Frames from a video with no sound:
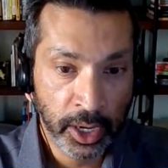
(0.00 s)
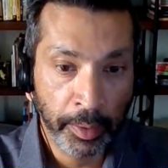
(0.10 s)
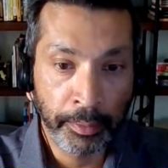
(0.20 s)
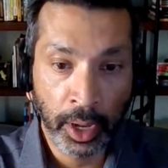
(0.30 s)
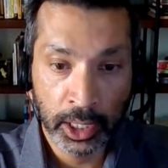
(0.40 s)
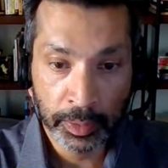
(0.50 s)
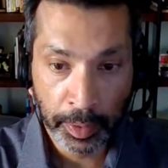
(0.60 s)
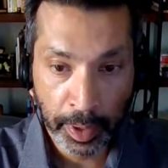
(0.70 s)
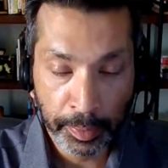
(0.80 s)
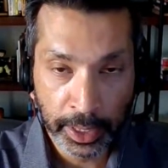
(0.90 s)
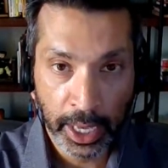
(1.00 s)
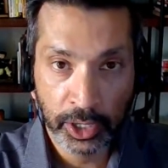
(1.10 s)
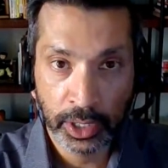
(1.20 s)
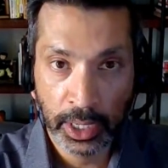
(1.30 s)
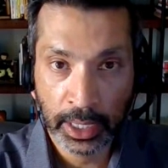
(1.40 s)
There are multiple
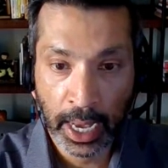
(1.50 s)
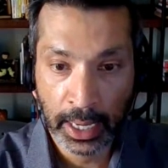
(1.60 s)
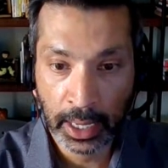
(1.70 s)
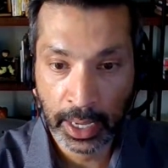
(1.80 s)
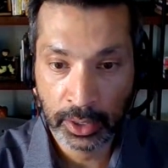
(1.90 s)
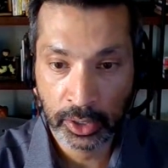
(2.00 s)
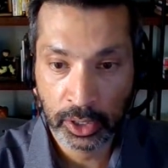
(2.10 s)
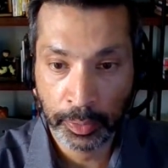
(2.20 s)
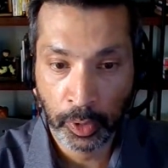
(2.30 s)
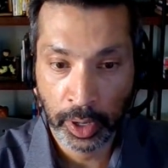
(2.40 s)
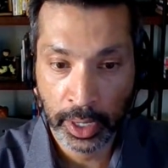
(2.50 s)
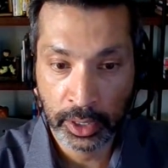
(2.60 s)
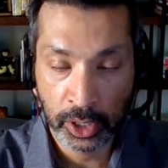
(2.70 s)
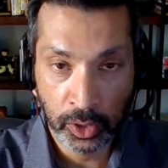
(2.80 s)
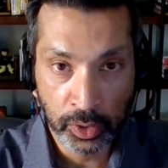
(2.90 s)
publications and guidelines to support
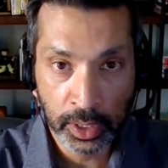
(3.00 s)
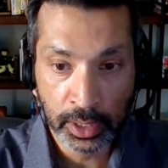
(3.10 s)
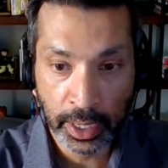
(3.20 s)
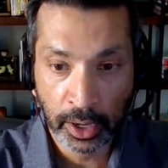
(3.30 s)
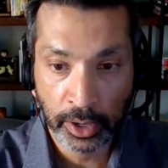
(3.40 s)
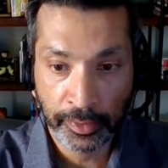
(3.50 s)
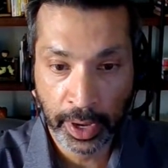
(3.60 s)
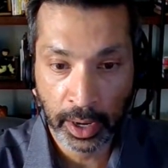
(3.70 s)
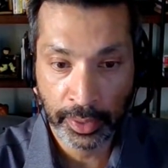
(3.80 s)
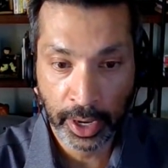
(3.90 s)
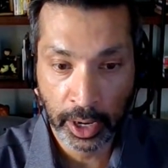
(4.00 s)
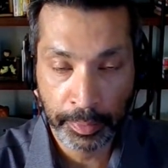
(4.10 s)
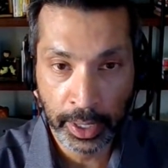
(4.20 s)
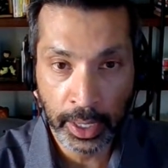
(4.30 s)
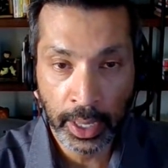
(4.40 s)
its use as standard of care
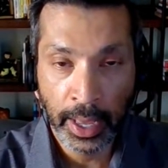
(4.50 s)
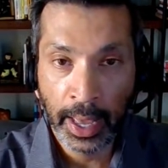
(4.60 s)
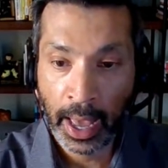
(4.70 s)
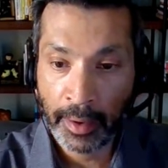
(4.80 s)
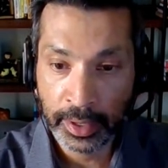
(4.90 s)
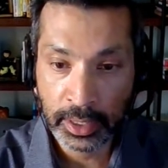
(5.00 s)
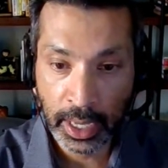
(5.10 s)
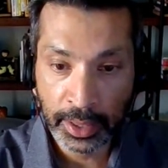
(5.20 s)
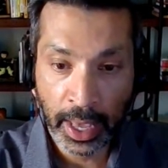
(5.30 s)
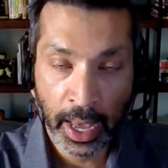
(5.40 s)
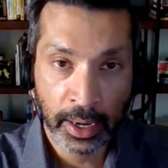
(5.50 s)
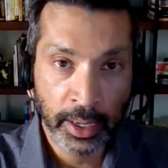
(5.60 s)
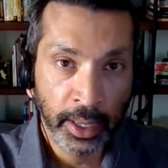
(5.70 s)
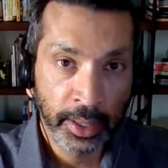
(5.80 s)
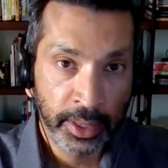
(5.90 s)
therapy. Having said that,
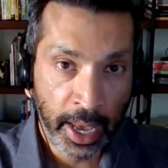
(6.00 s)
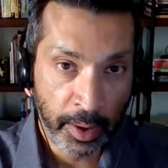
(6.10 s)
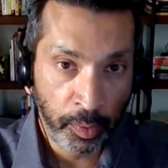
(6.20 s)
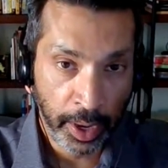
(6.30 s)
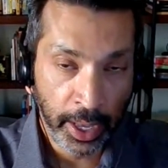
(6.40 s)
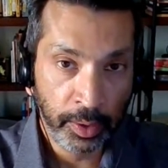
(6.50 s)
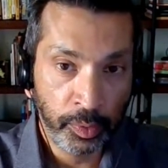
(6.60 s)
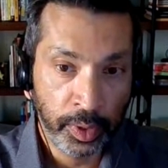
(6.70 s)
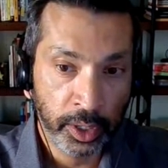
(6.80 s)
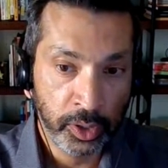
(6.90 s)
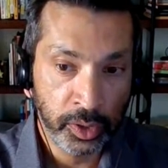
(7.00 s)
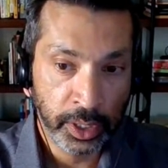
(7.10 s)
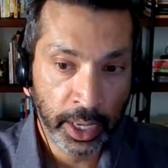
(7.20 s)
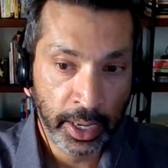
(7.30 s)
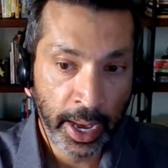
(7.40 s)
that way we're
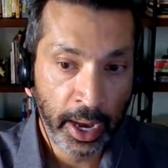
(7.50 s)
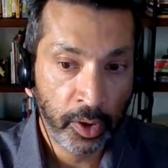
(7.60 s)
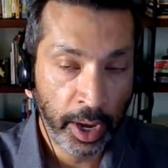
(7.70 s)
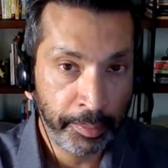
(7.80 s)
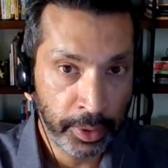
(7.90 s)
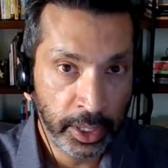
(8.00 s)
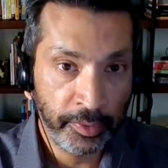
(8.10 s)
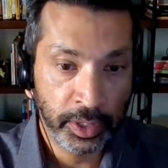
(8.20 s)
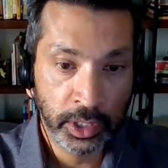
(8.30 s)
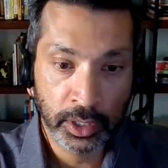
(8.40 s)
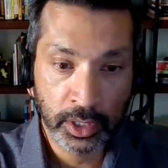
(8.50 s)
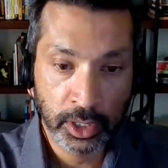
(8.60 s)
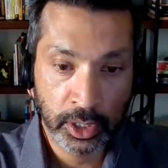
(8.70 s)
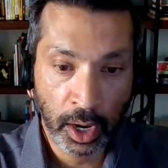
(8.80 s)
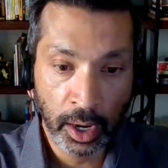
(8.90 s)
using it now, I believe, is just a
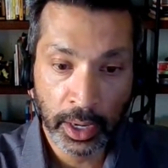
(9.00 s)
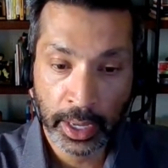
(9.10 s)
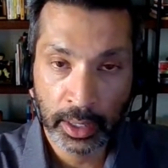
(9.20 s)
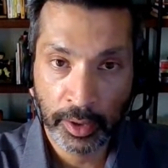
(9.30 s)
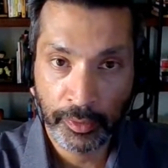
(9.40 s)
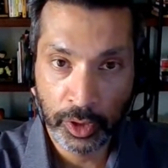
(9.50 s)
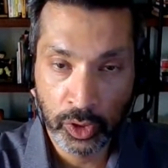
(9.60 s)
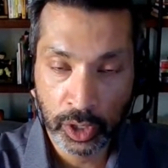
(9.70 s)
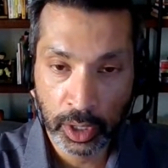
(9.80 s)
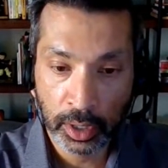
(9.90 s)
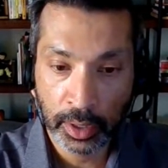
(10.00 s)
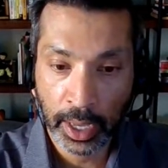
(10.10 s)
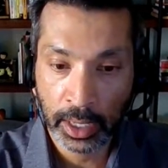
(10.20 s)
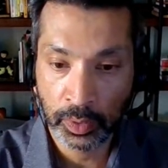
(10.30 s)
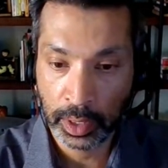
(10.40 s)
start. And in the future,
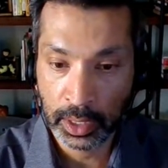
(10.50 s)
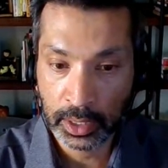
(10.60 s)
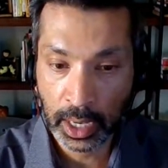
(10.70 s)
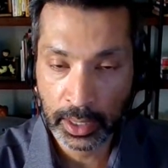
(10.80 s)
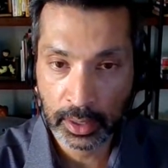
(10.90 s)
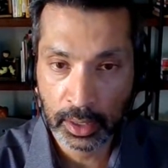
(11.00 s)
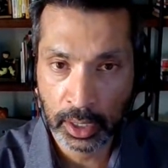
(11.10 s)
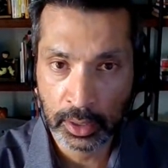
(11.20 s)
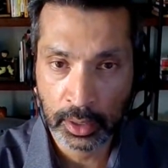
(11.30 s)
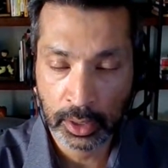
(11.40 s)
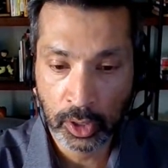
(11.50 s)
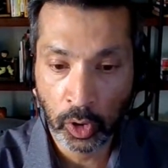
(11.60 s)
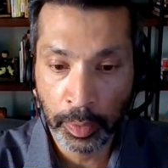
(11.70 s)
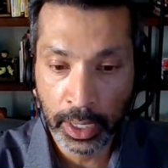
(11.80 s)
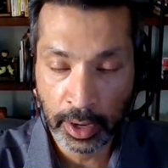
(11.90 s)
as we discussed, there's
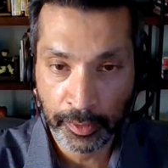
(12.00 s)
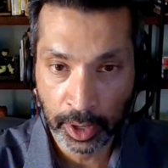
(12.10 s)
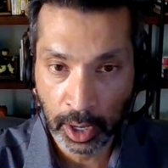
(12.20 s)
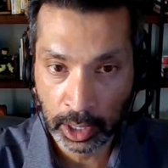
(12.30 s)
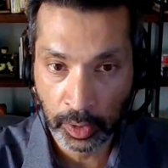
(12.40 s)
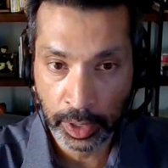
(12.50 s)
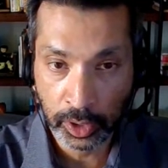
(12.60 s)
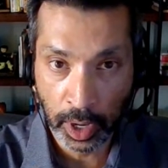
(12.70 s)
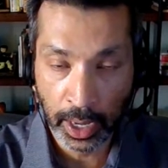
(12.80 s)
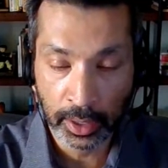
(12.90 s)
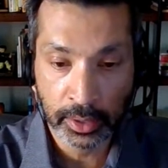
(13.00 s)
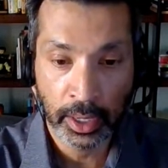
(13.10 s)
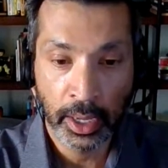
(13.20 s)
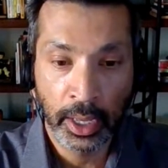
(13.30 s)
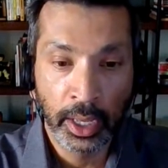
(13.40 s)
so many different ongoing trials
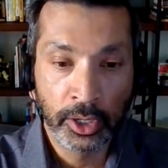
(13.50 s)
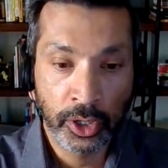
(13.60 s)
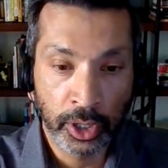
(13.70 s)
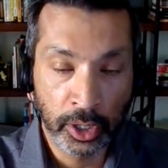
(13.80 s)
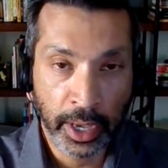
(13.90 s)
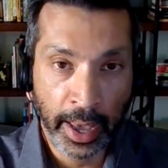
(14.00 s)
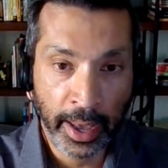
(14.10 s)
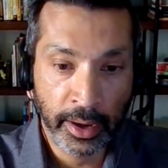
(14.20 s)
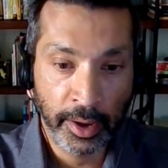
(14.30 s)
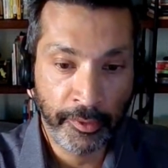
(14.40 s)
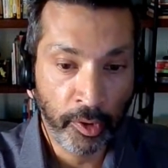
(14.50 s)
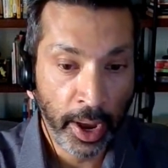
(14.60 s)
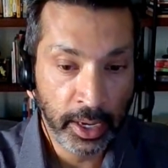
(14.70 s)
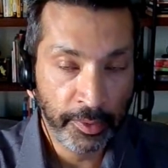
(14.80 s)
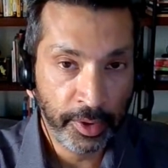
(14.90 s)
to look at a
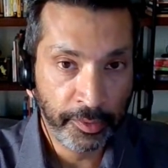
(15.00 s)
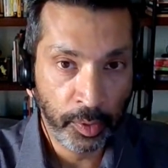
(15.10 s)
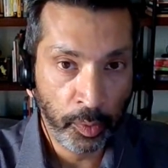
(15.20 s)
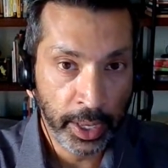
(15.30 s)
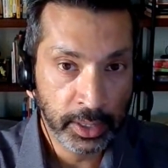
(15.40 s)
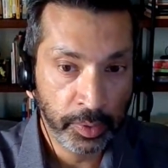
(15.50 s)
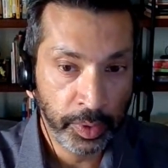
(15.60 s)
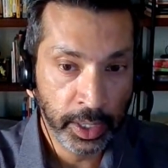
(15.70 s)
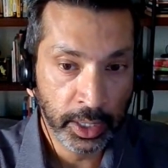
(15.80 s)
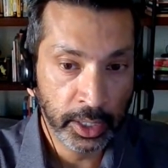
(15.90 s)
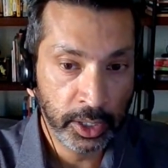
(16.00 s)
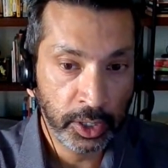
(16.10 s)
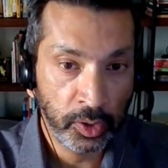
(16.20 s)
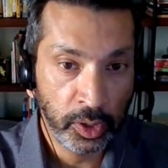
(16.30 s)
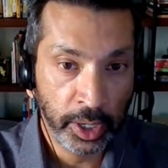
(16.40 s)
variety of different ways that we can
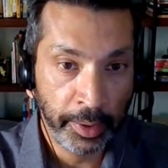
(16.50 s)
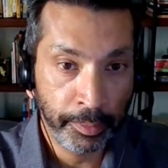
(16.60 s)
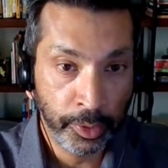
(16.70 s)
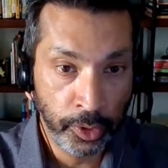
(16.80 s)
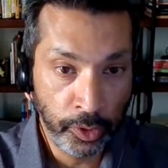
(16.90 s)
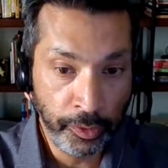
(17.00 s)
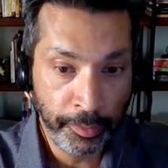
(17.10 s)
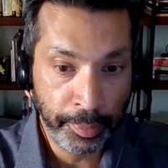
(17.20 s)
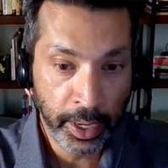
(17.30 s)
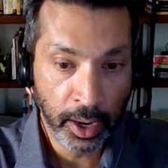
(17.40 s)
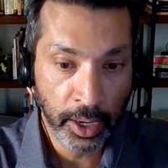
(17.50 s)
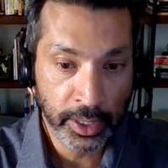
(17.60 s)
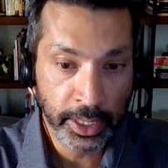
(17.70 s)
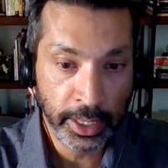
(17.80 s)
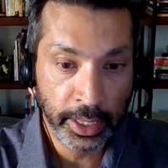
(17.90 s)
continue to improve
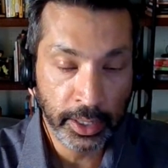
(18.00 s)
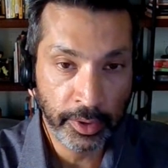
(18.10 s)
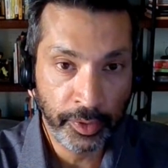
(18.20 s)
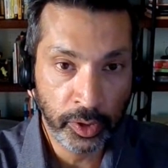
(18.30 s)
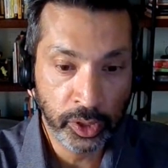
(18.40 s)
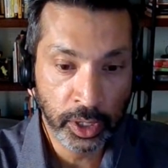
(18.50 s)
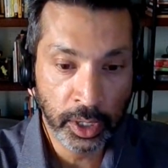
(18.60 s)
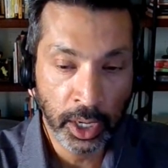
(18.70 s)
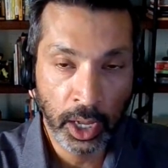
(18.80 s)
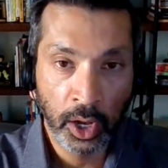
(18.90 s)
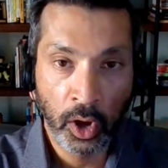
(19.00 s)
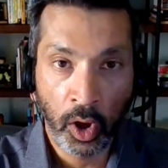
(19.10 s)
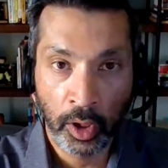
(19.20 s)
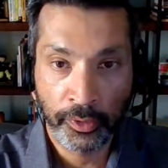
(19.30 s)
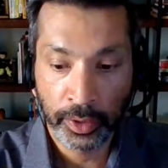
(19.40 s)
PRRT in the future,
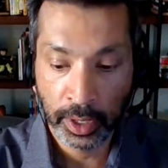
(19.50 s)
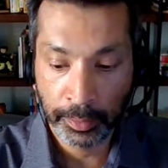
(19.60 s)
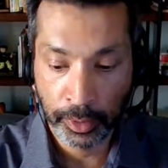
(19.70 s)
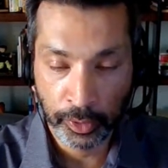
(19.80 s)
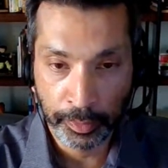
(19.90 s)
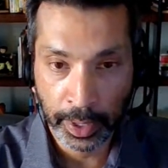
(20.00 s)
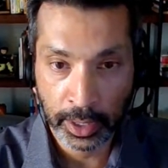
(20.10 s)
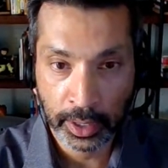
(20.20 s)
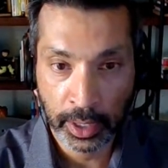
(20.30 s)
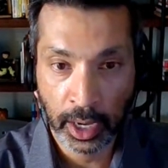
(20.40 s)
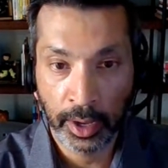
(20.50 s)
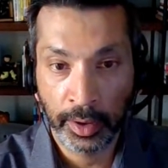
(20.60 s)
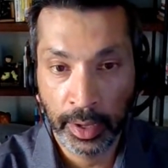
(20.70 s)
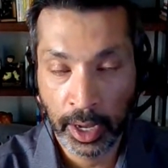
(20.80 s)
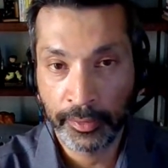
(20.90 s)
all for the improvement
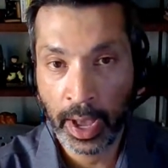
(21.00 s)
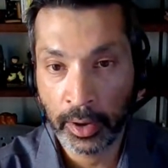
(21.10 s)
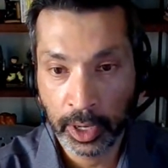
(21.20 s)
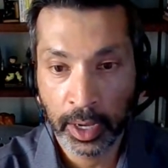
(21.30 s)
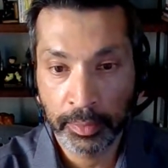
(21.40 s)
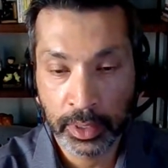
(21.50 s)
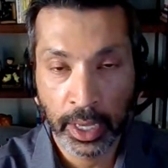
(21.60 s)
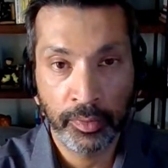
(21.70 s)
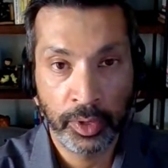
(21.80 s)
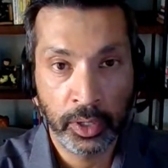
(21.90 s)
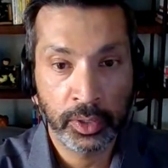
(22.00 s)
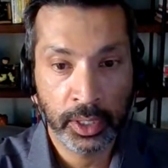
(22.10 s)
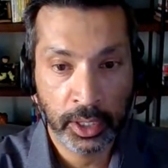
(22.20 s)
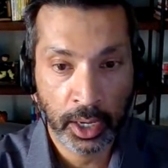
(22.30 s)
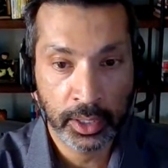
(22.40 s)
of outcomes and
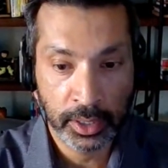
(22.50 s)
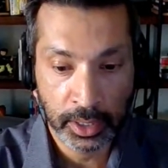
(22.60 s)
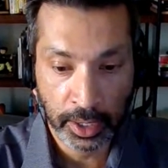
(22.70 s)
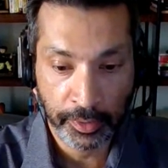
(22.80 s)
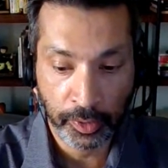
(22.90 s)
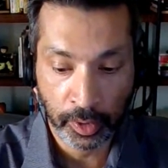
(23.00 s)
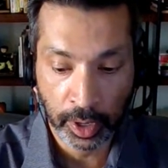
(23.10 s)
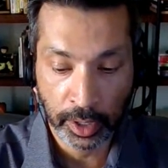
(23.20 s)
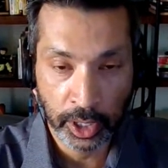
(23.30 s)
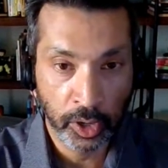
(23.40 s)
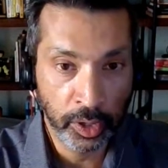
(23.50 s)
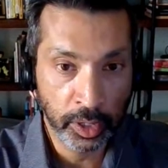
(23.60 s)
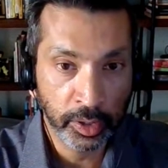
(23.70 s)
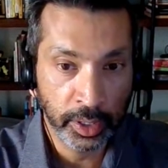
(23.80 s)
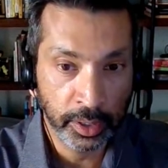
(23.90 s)
reducing toxicity for
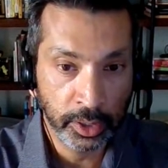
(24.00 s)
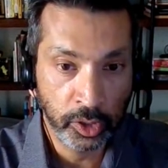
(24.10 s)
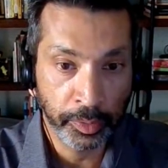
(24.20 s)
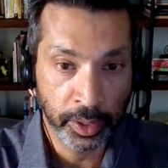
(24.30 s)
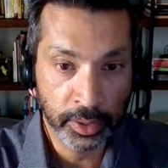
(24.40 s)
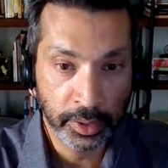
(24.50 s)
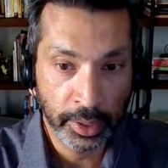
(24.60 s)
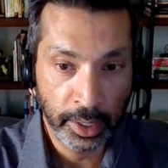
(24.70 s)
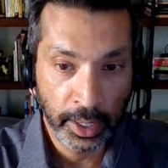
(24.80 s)
neuroendocrine tumors.